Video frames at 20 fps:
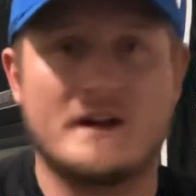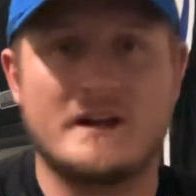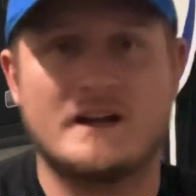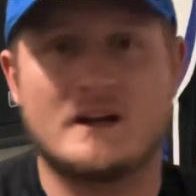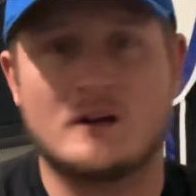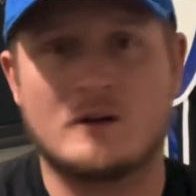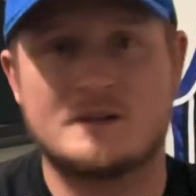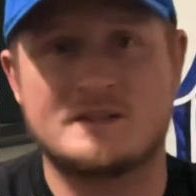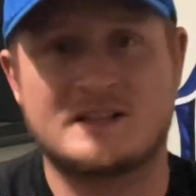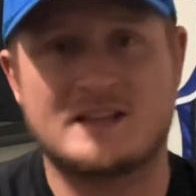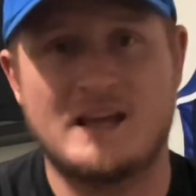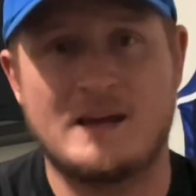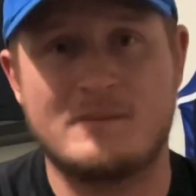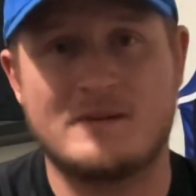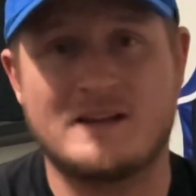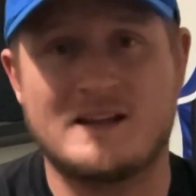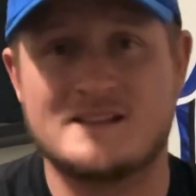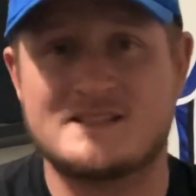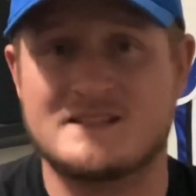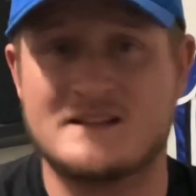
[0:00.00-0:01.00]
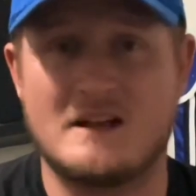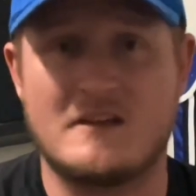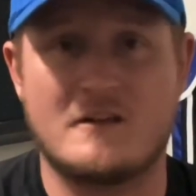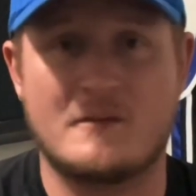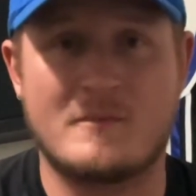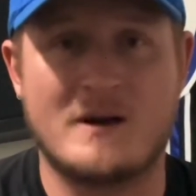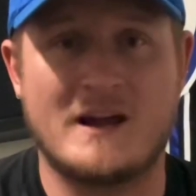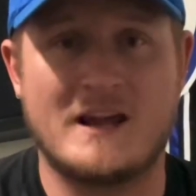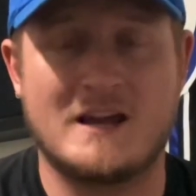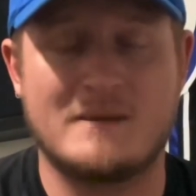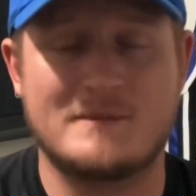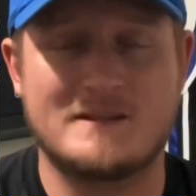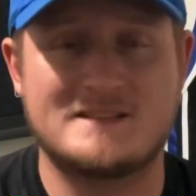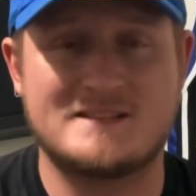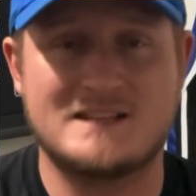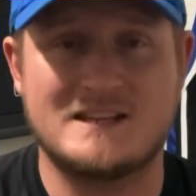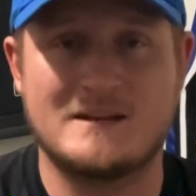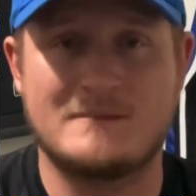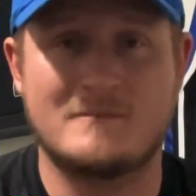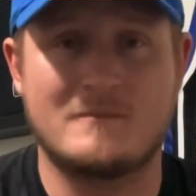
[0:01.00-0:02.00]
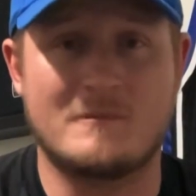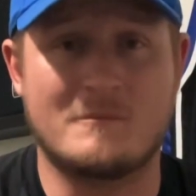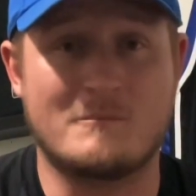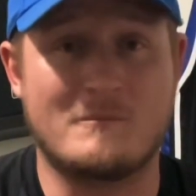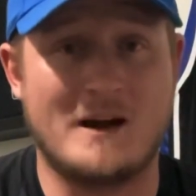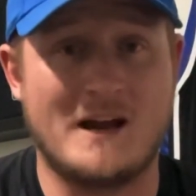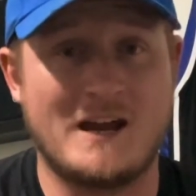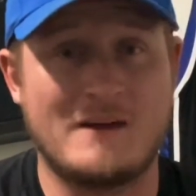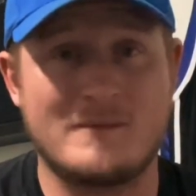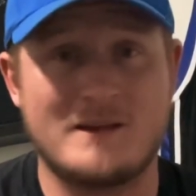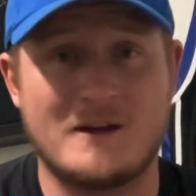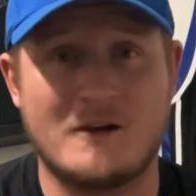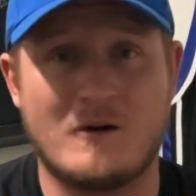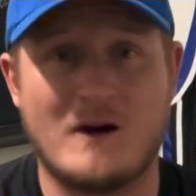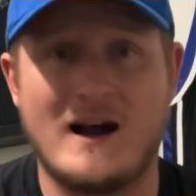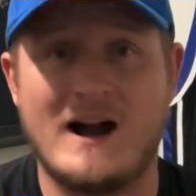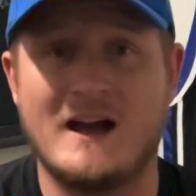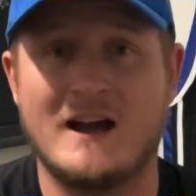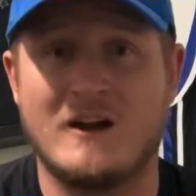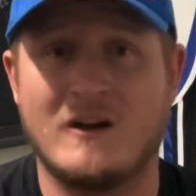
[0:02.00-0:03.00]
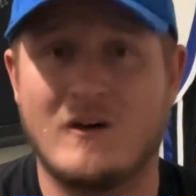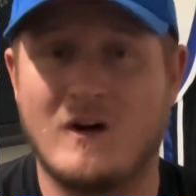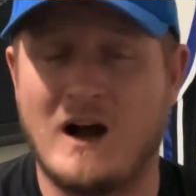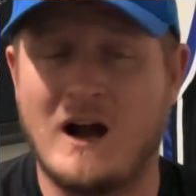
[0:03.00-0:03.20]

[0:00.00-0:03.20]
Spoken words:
here. It's a game against another Miami team, Miami, Ohio.